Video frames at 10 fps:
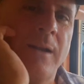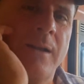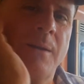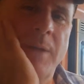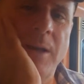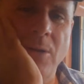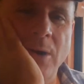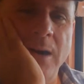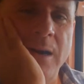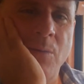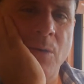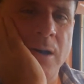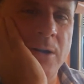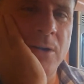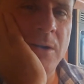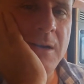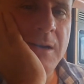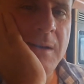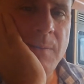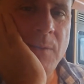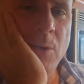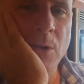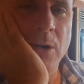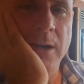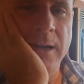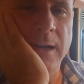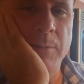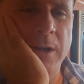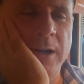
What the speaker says: come hell or high water, you weren't going to get me to